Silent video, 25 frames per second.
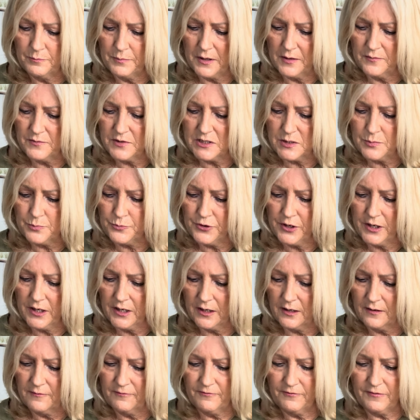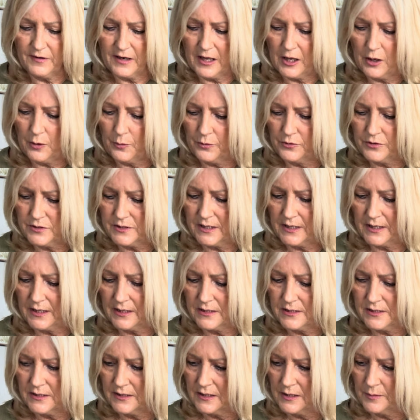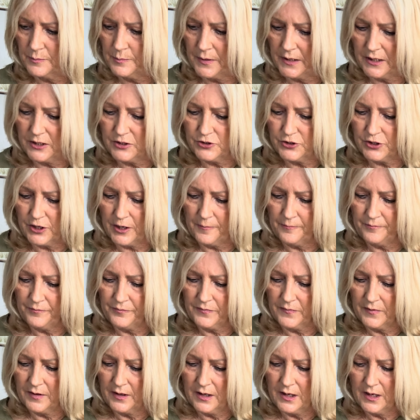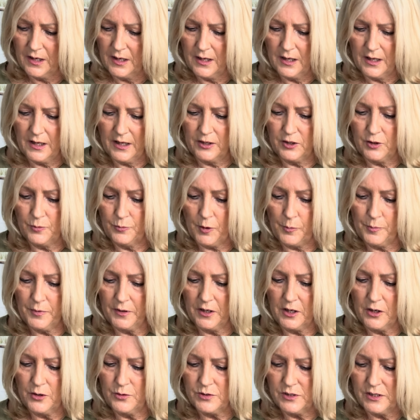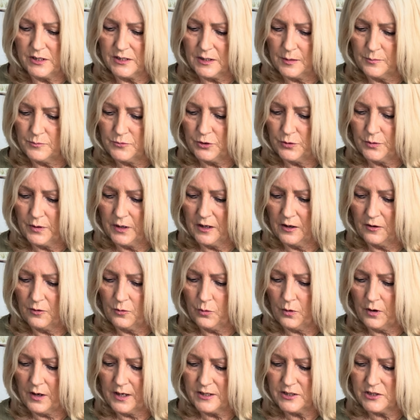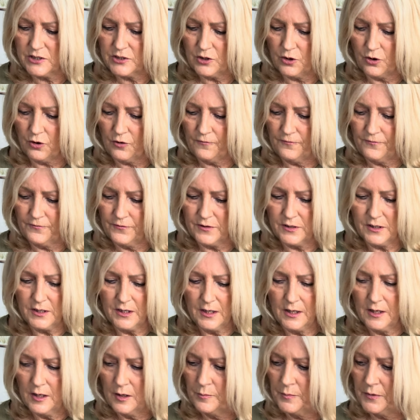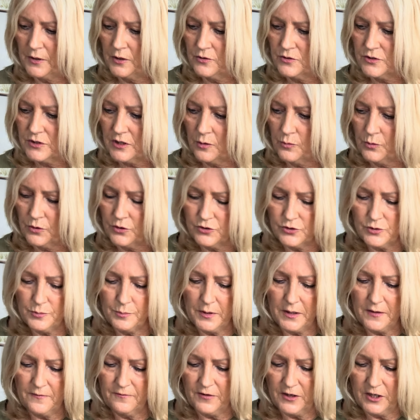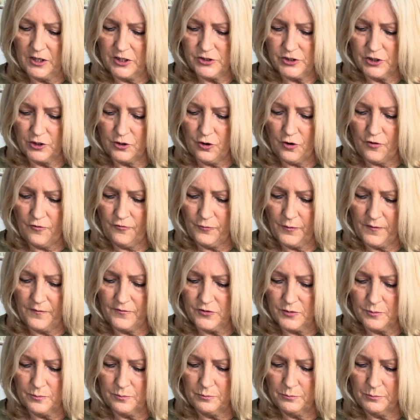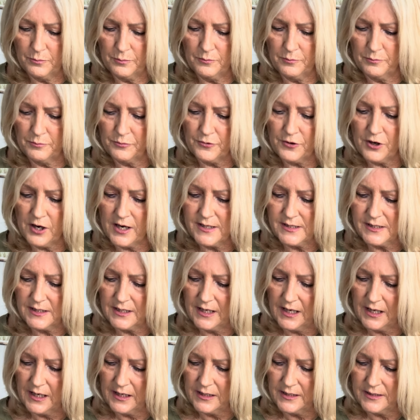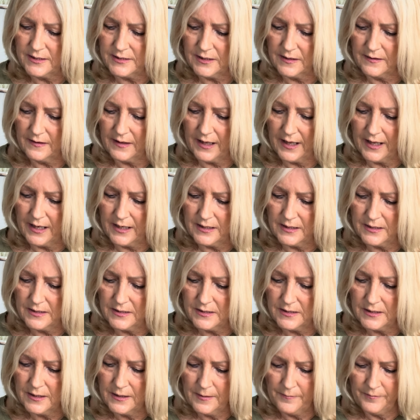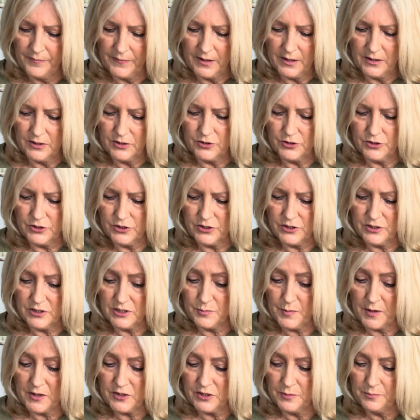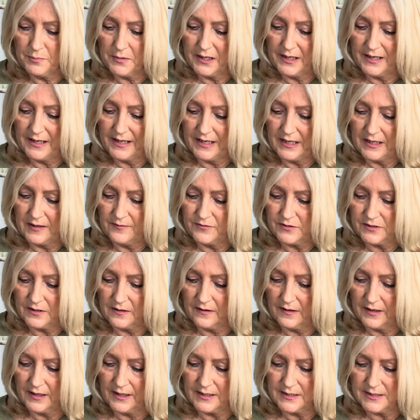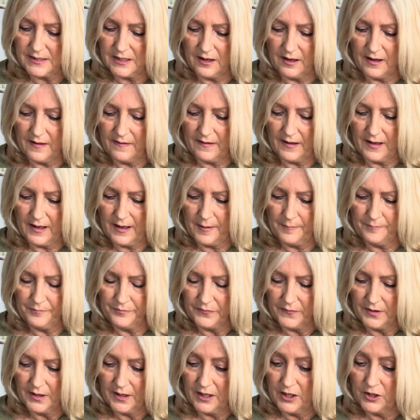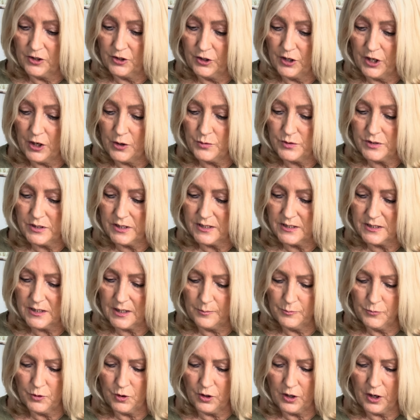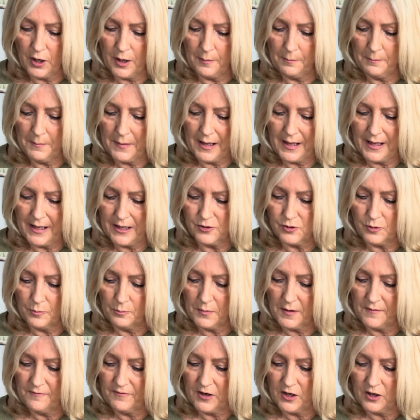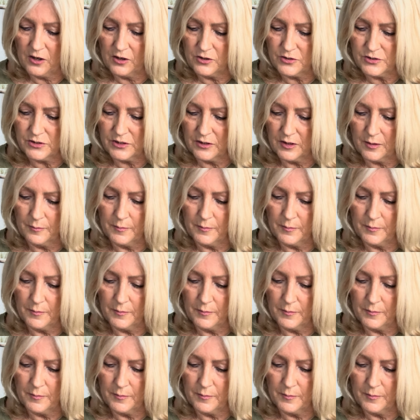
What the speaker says: spring flowers into the picture. And you probably notice I'm doing it quite soft, because I want to be finishing off with some brighter colours at the end, just especially my leaves and things like that. And you notice I'm not going mad on my vase at the